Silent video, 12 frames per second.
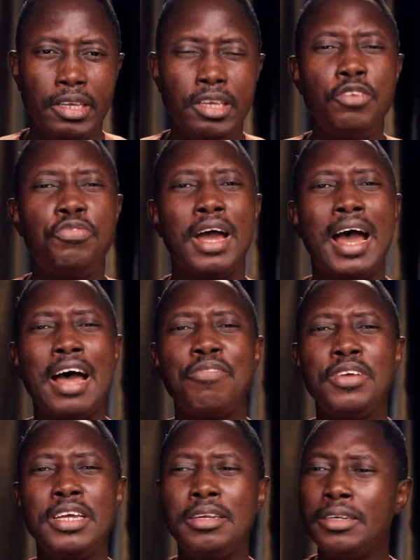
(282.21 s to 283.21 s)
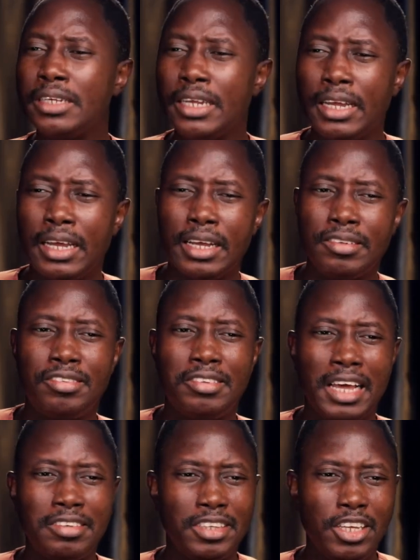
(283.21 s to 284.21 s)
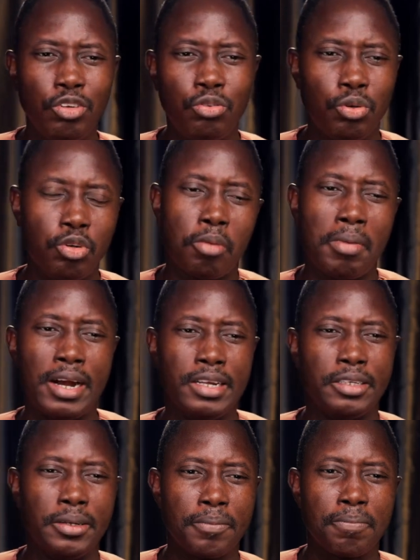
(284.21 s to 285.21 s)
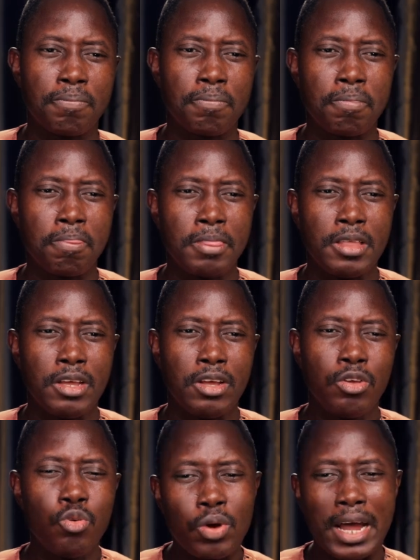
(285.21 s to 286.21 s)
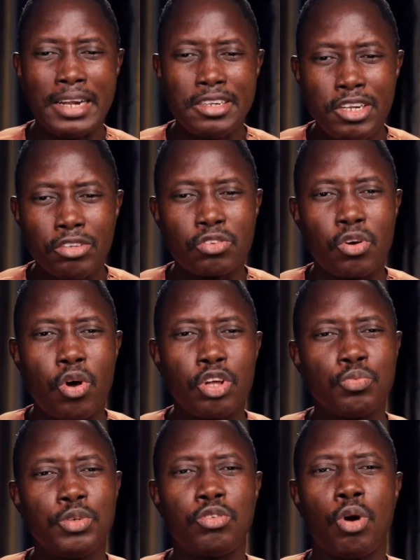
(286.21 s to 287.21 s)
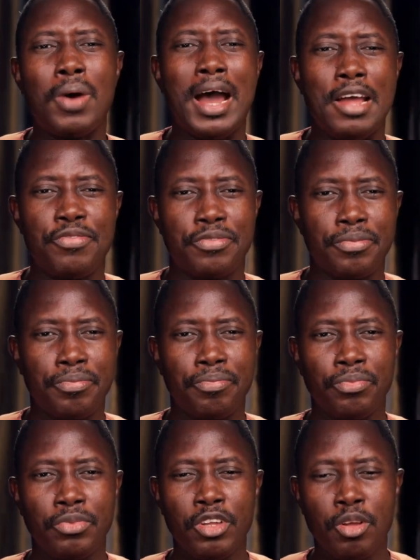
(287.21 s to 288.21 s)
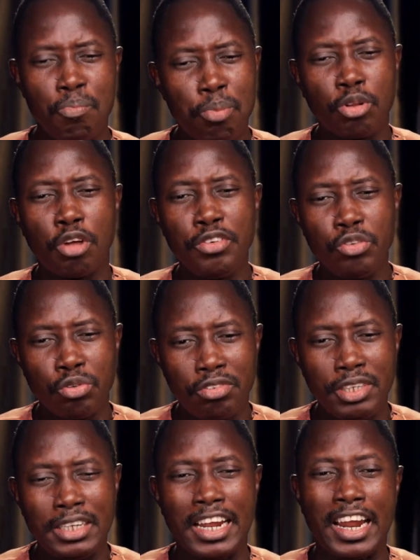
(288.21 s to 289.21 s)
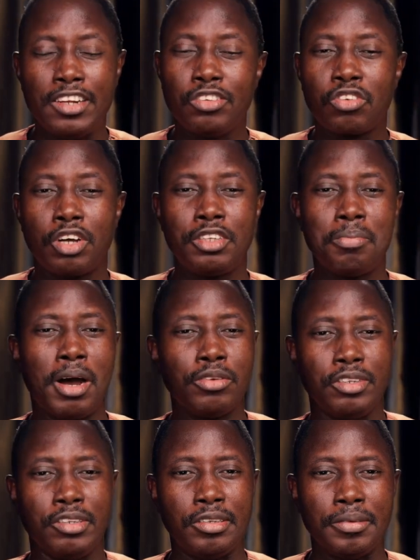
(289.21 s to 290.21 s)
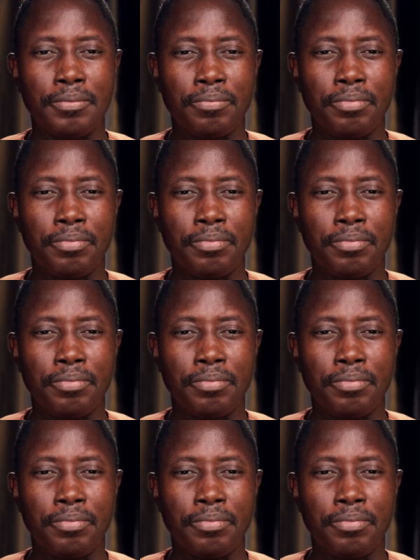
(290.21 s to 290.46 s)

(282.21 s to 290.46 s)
If you're having sex issue in your marriage, you can discuss with your wife. Both of you should sit down and discuss about it.